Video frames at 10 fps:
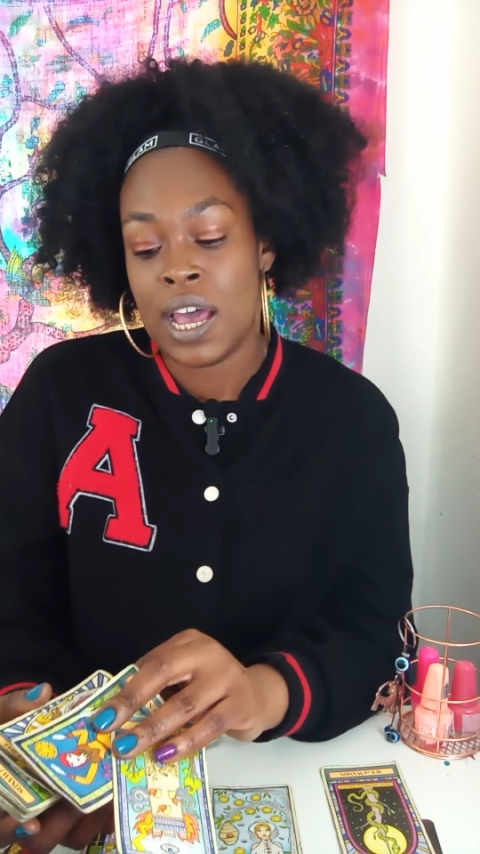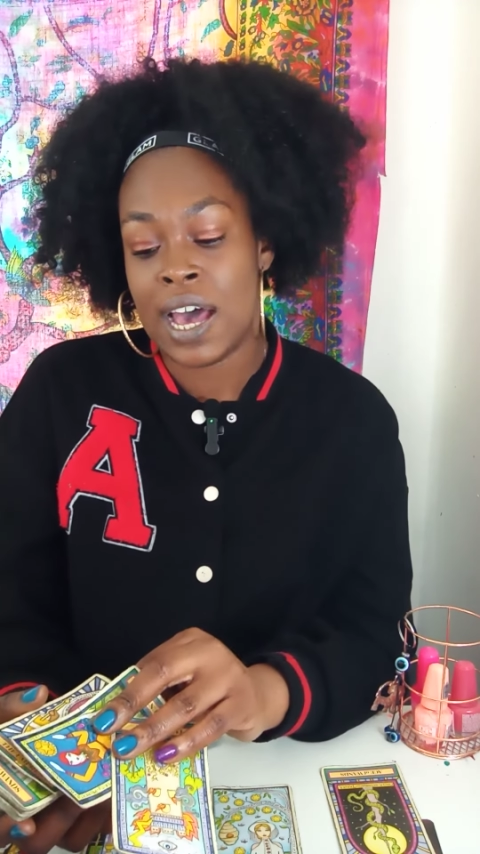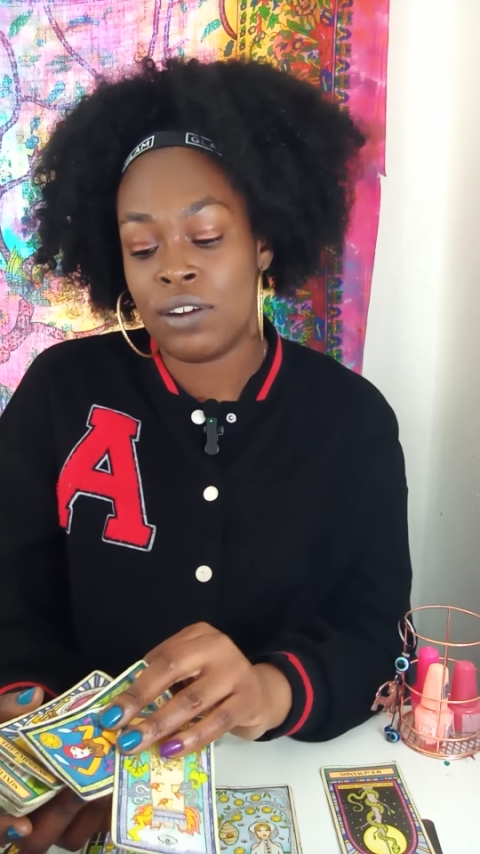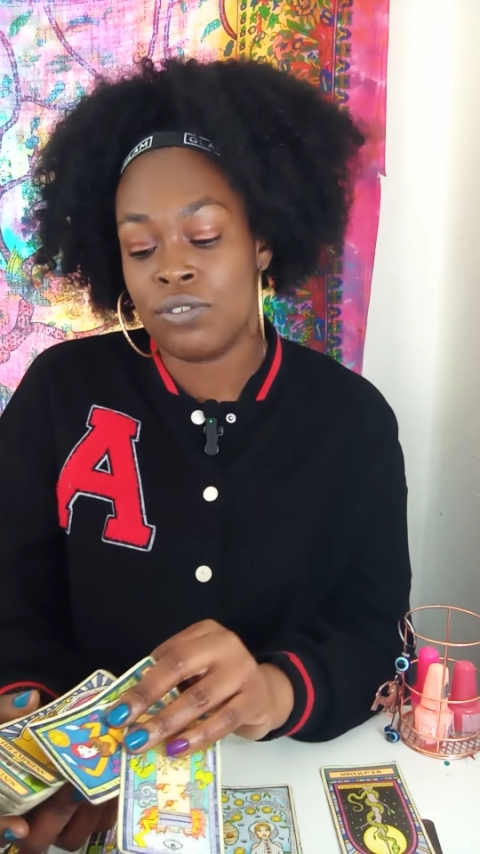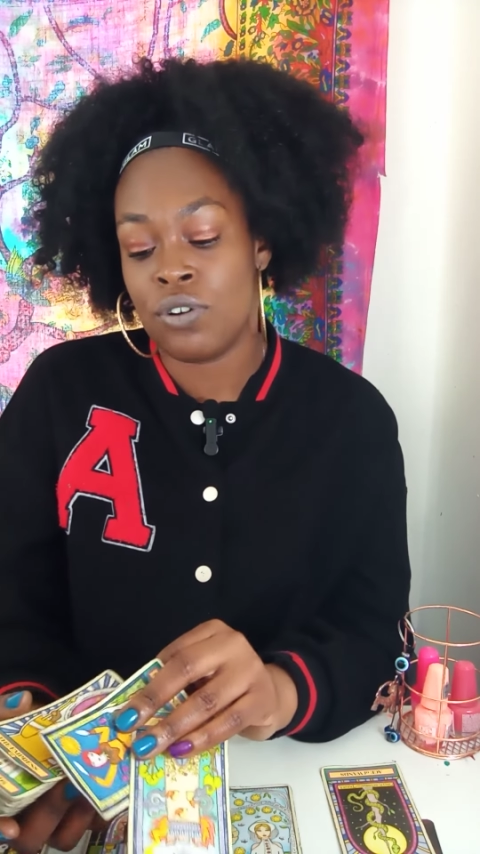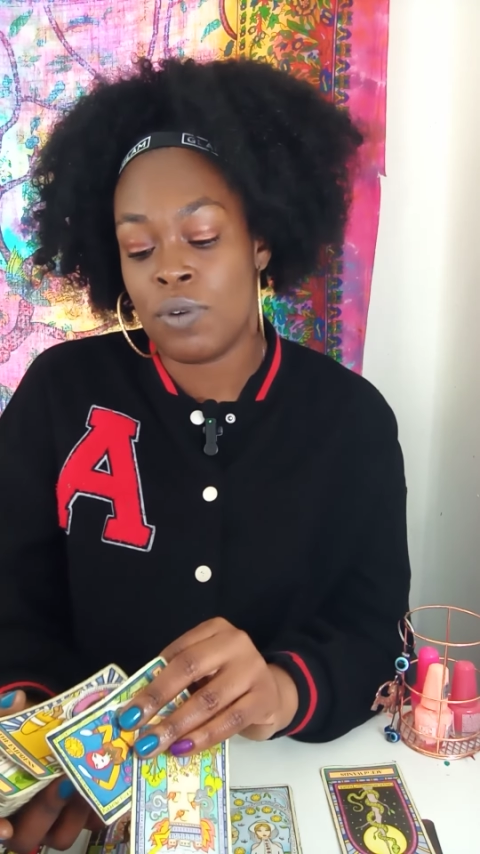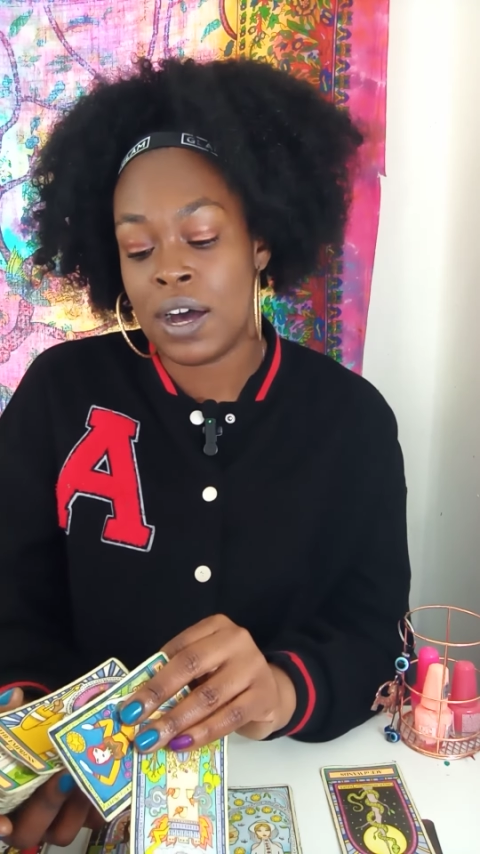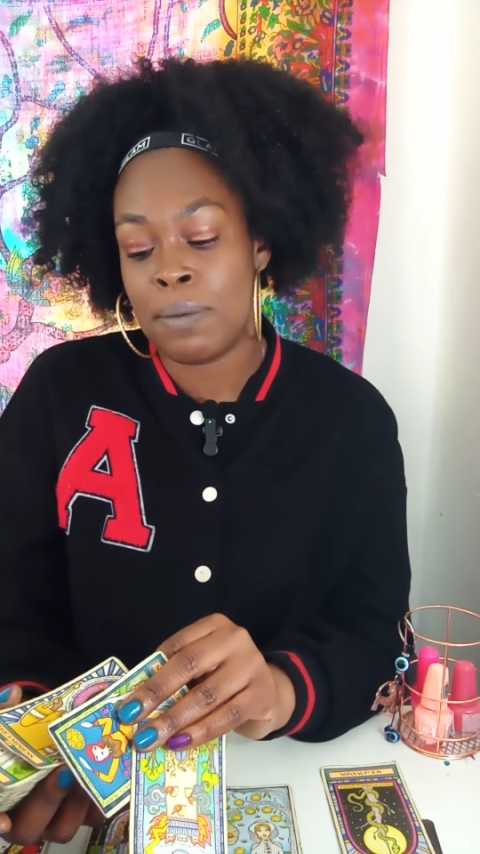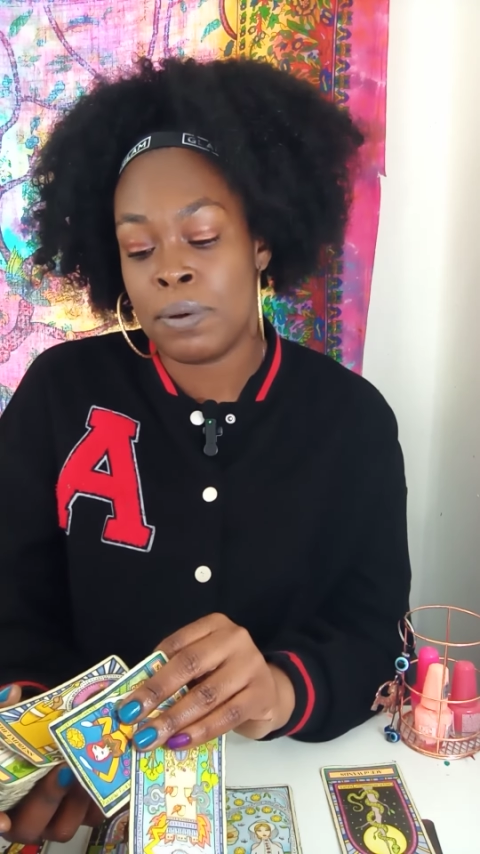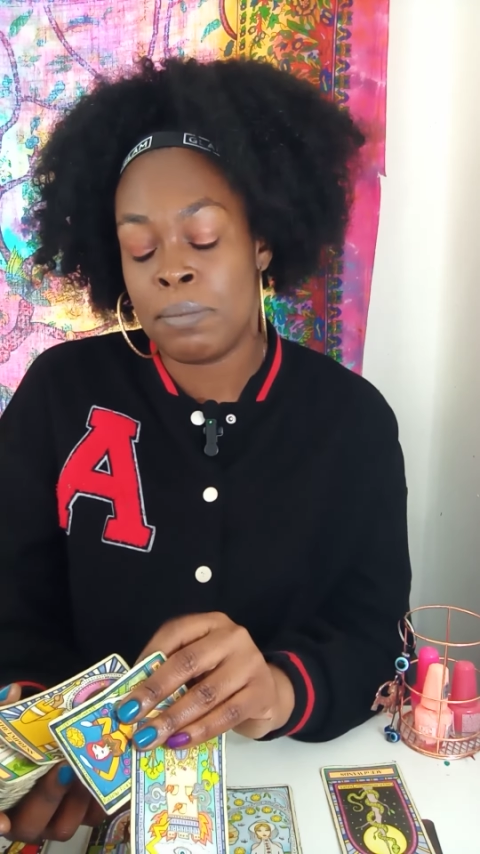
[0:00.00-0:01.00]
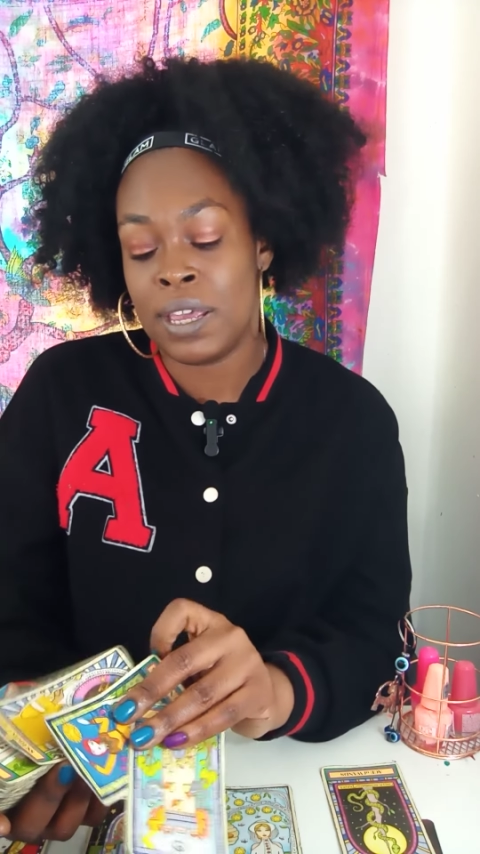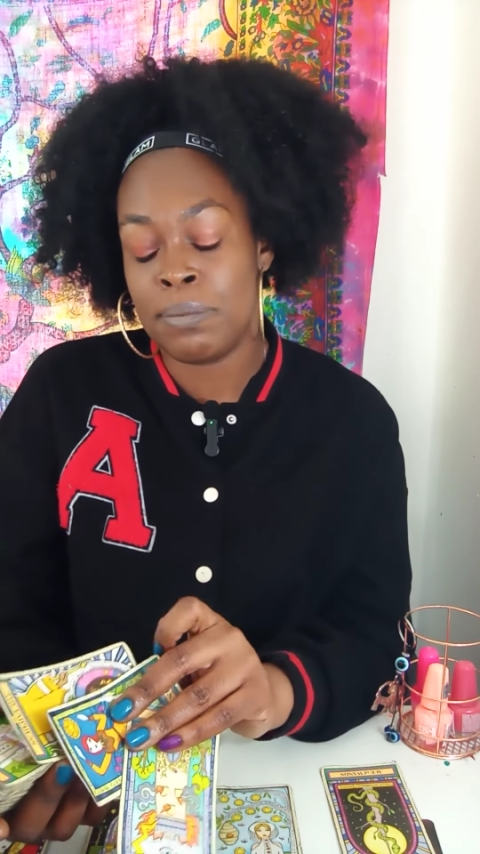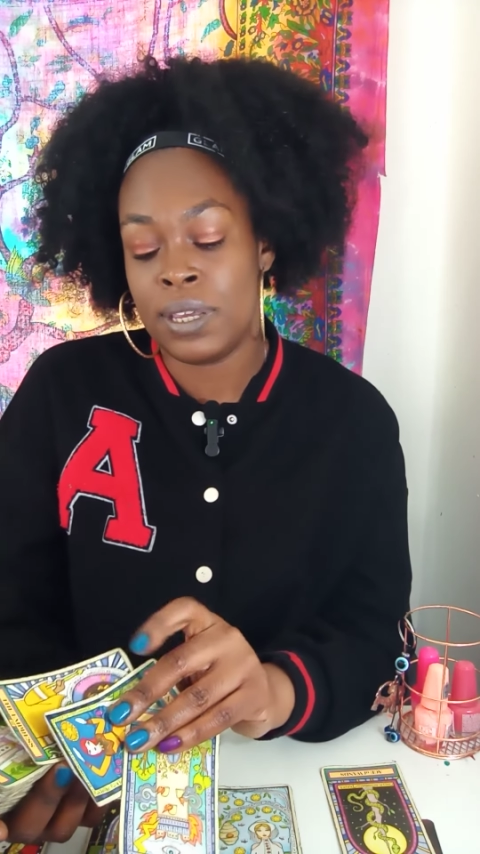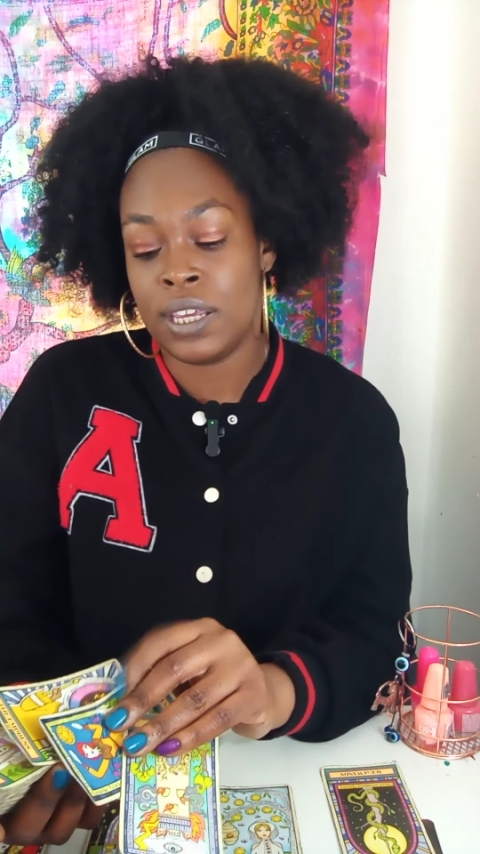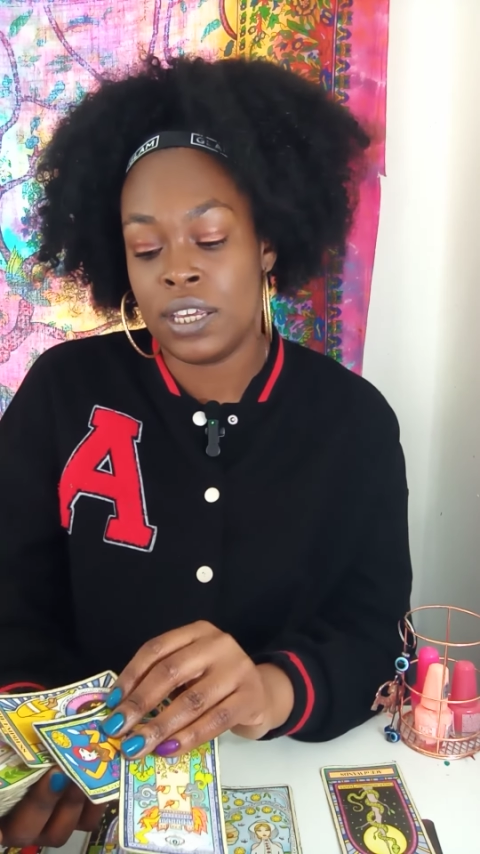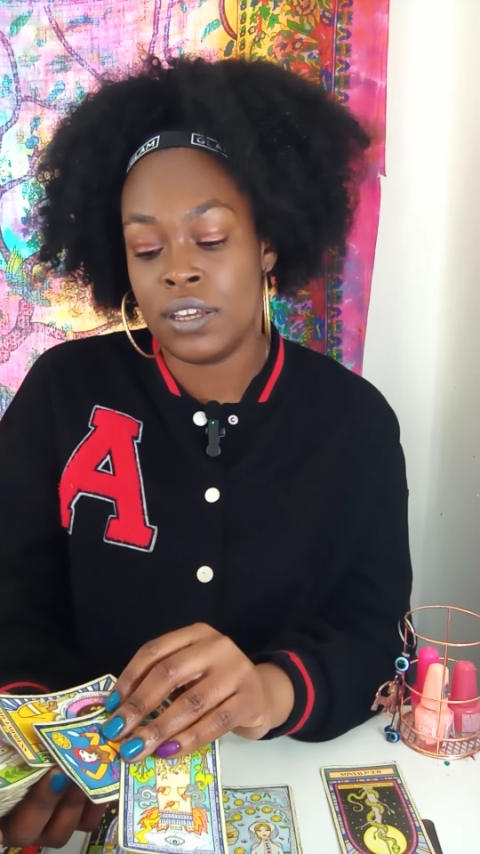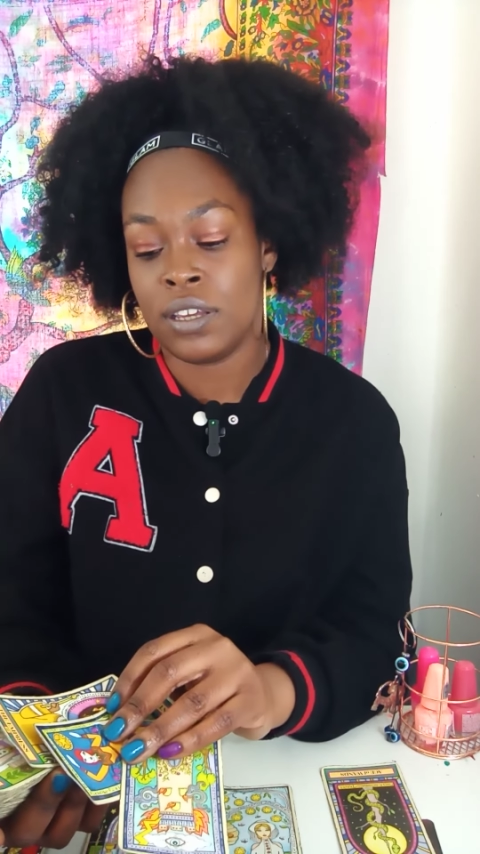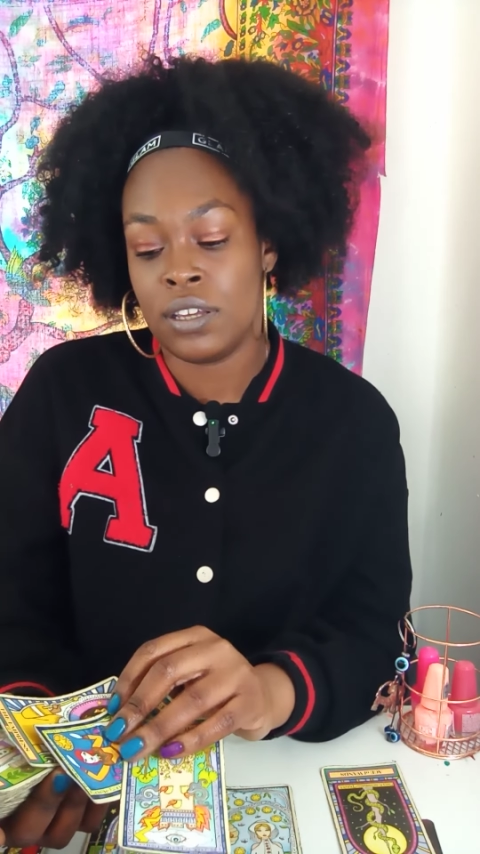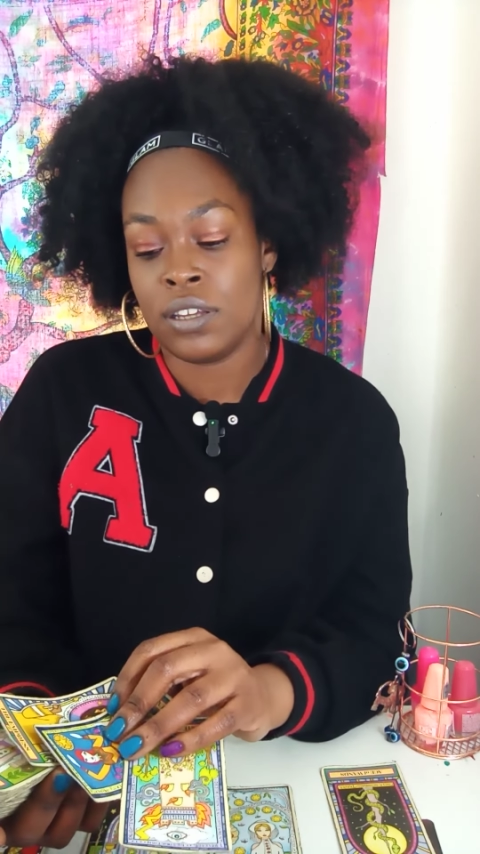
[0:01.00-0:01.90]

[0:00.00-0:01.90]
I don't know why, but maybe,